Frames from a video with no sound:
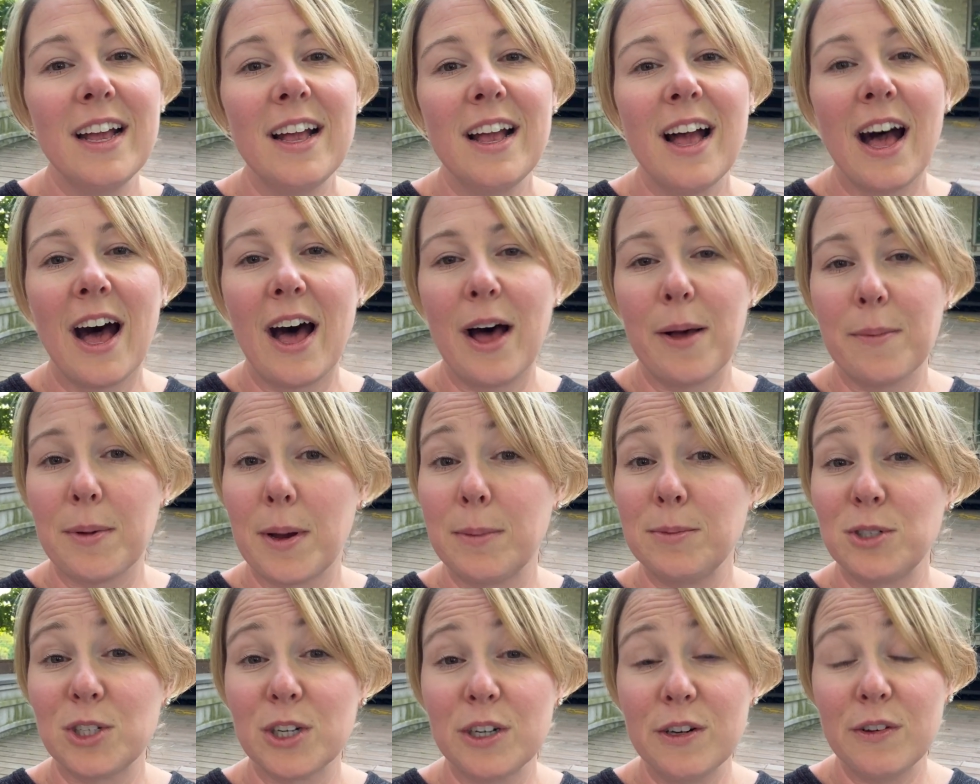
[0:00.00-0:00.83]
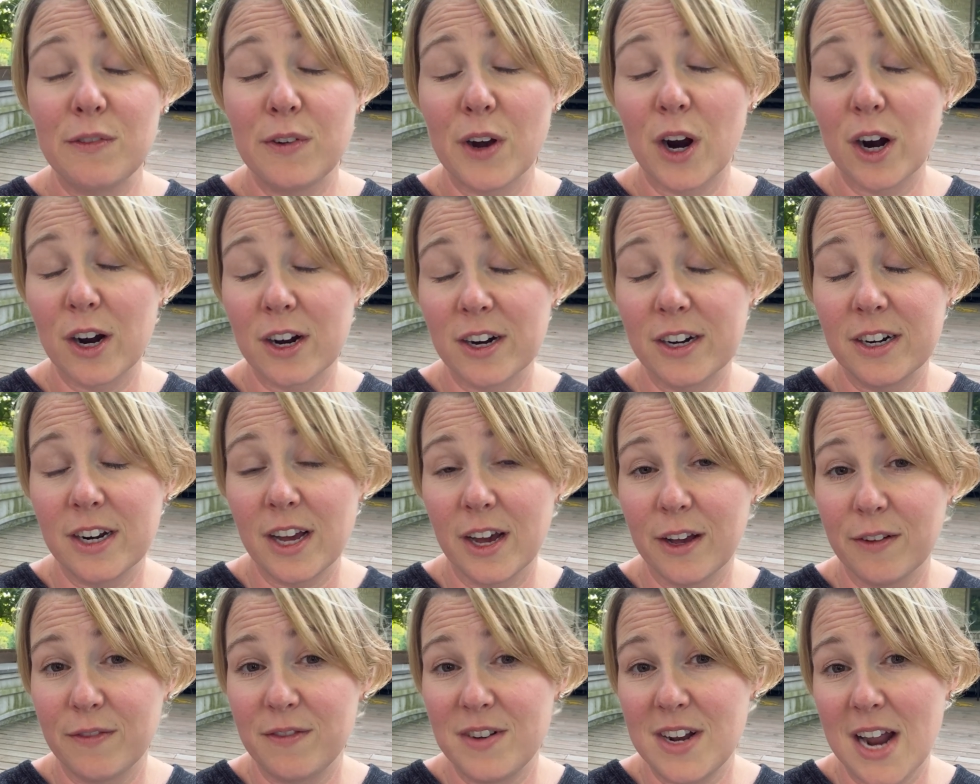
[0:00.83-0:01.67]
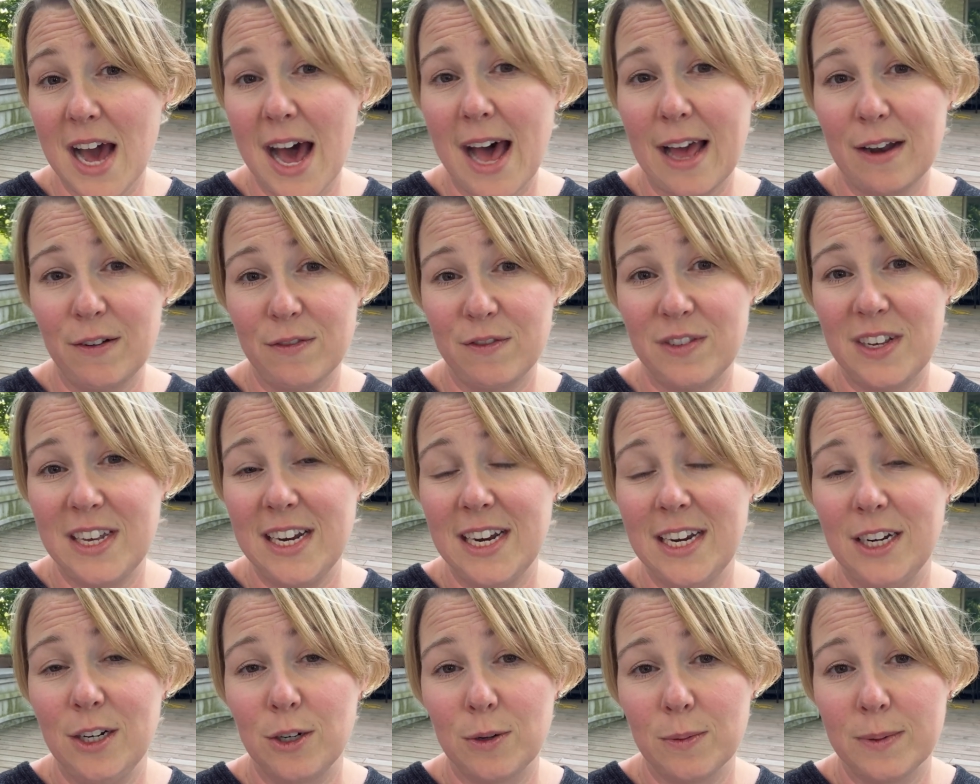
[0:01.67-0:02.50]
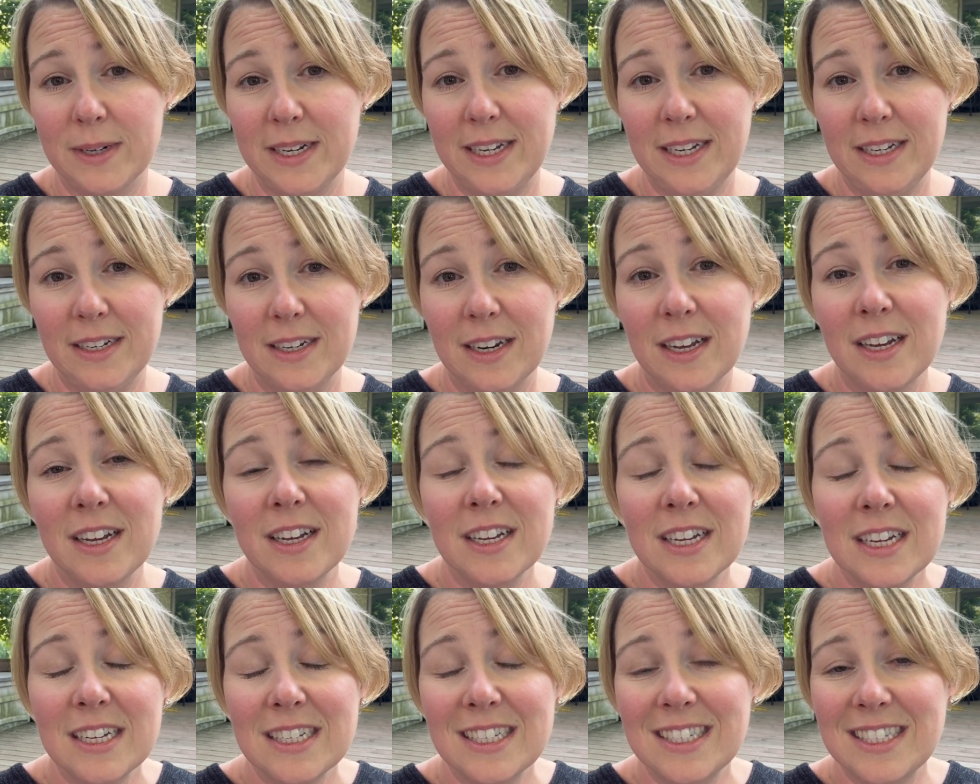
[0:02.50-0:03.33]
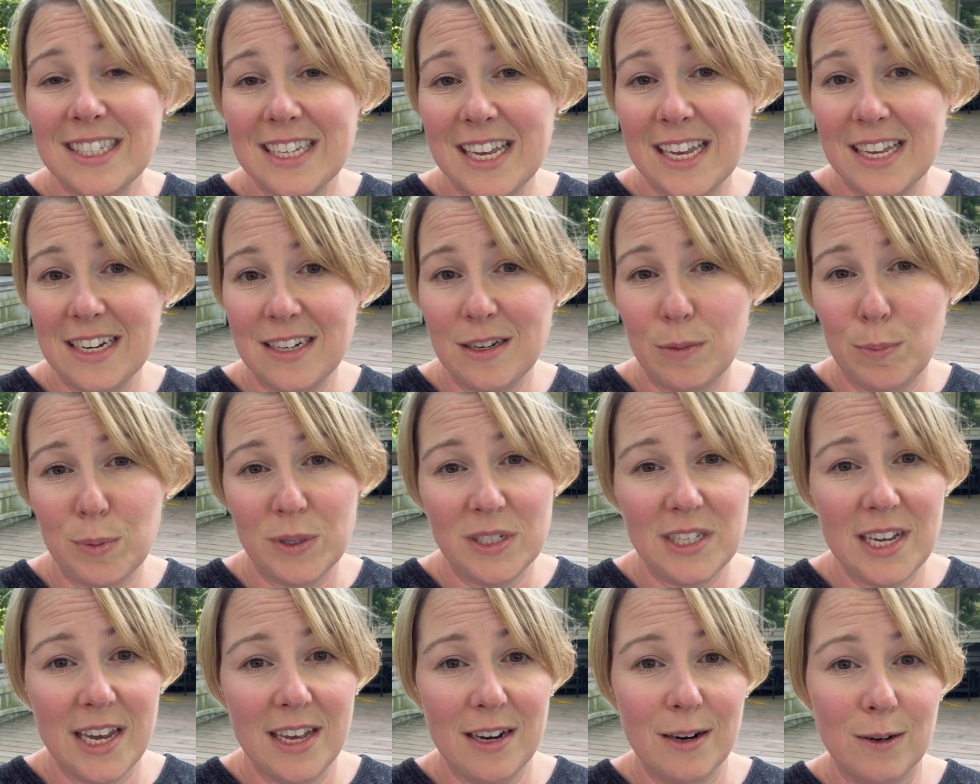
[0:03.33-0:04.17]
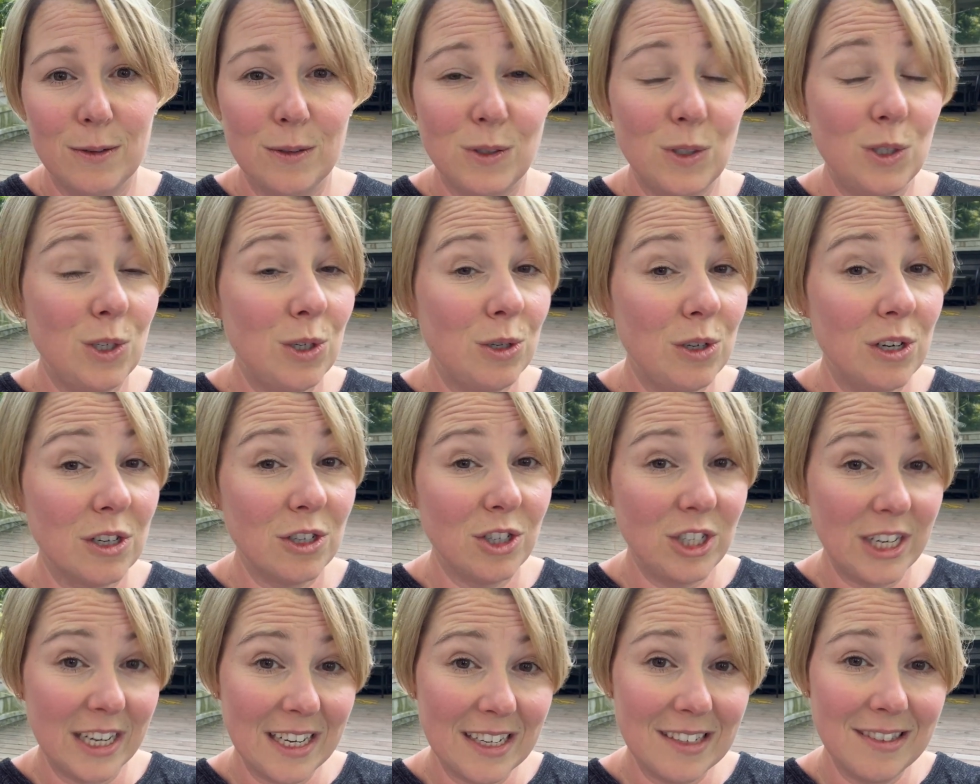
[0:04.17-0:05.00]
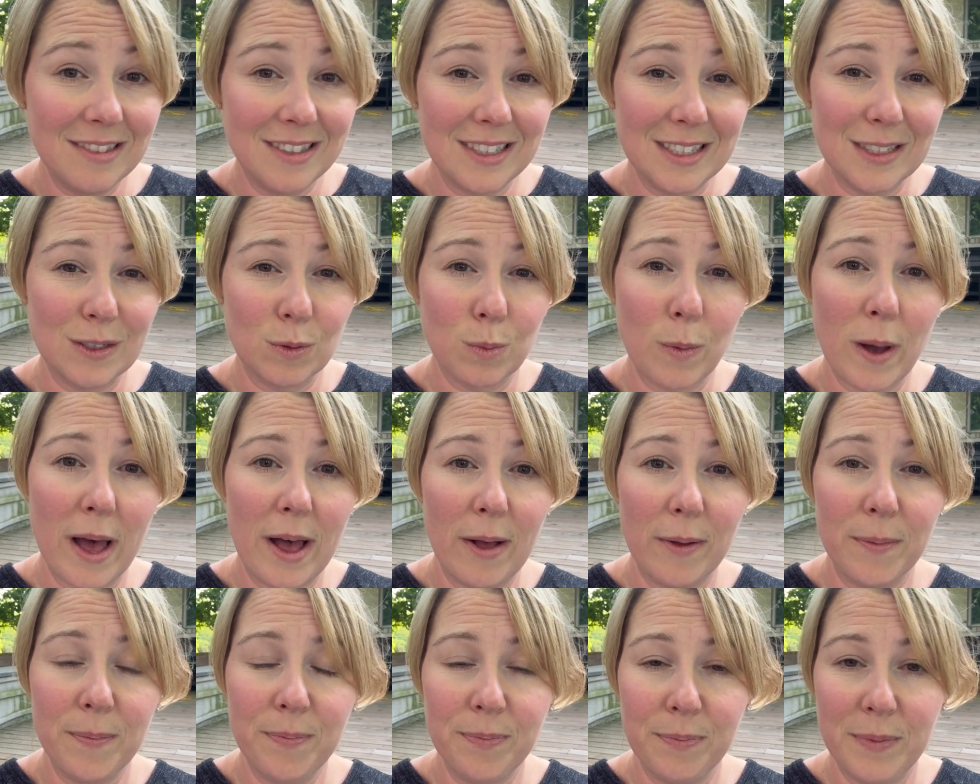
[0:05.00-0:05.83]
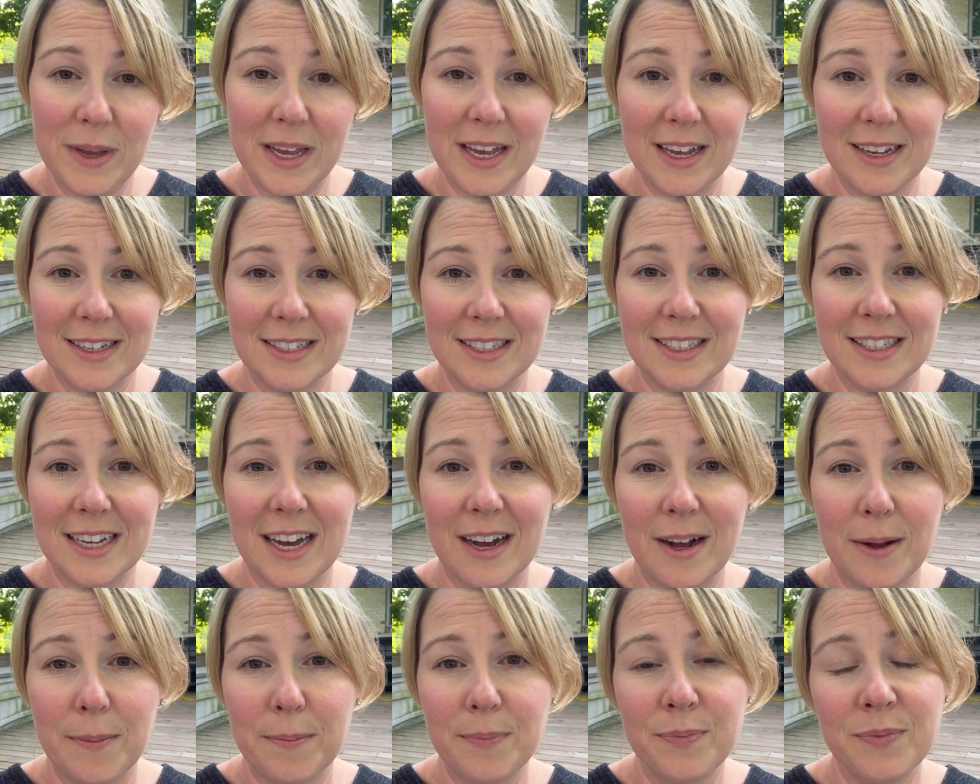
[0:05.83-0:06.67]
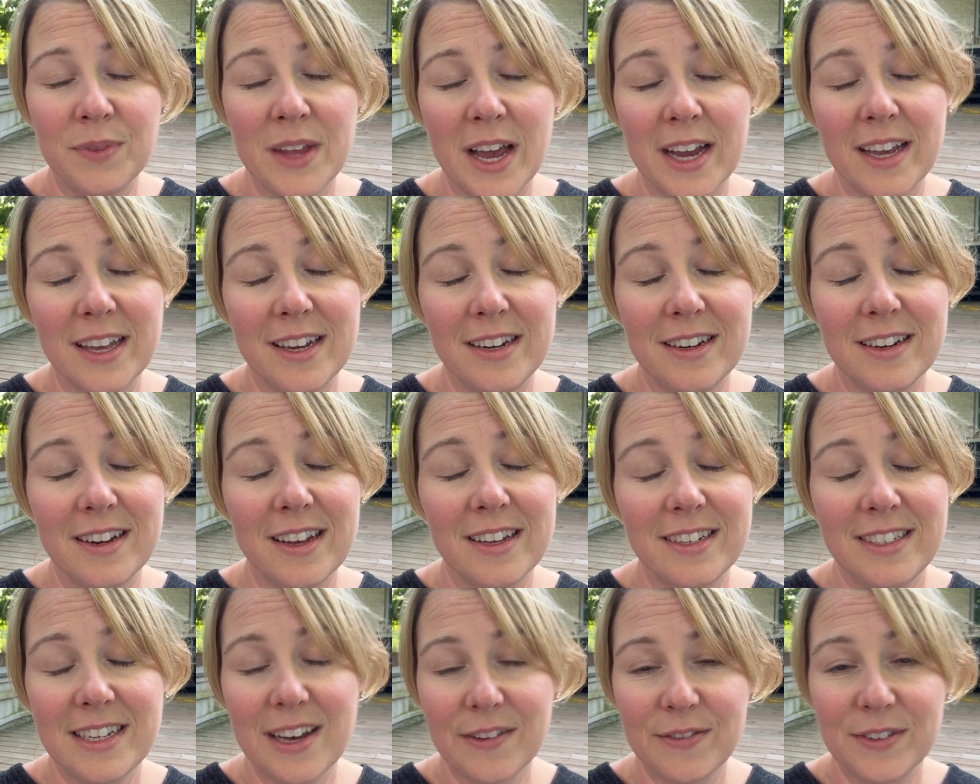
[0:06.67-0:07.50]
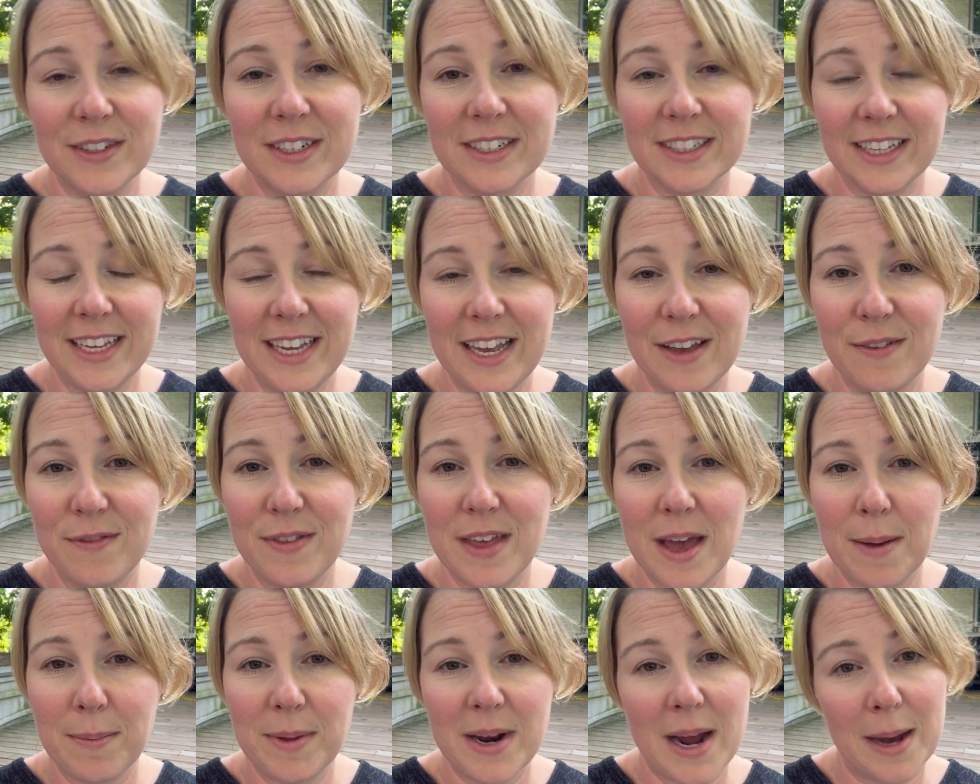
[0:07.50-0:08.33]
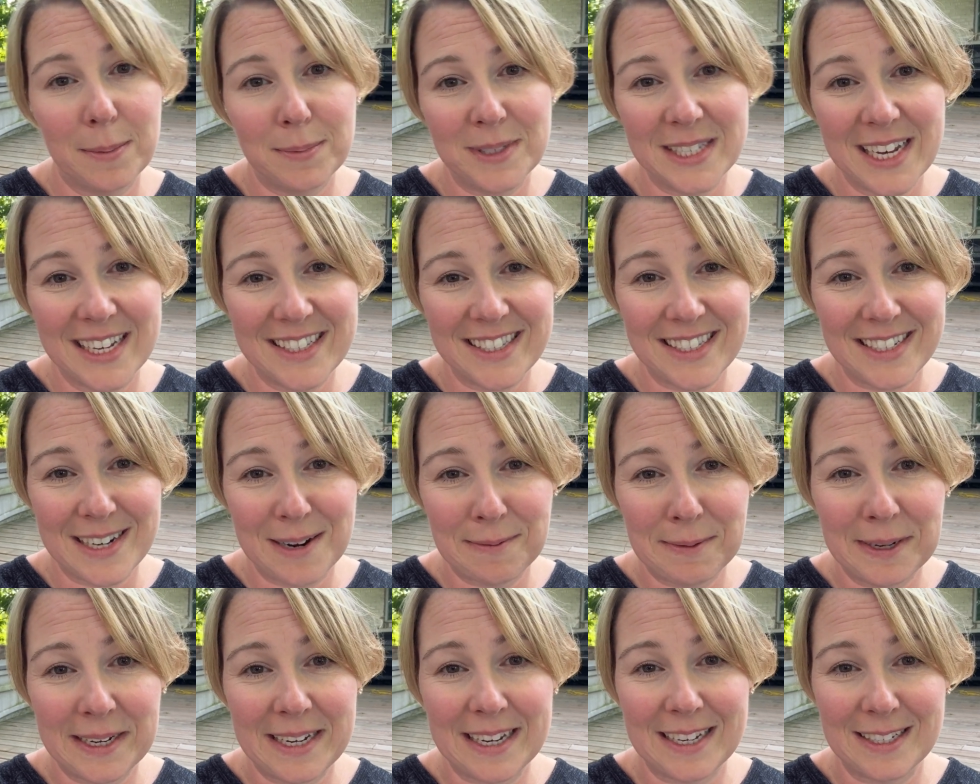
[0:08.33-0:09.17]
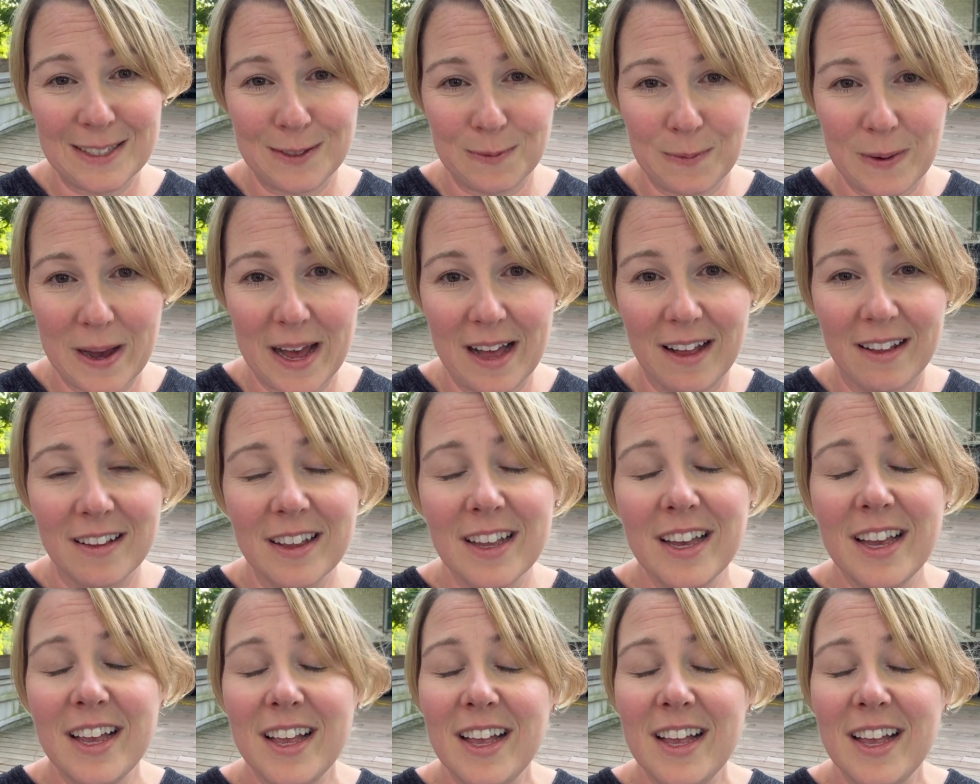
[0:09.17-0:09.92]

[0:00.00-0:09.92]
I'm sure you've heard of not feeding green skinned potatoes to your chickens as well, because that can definitely give them an upset stomach as well.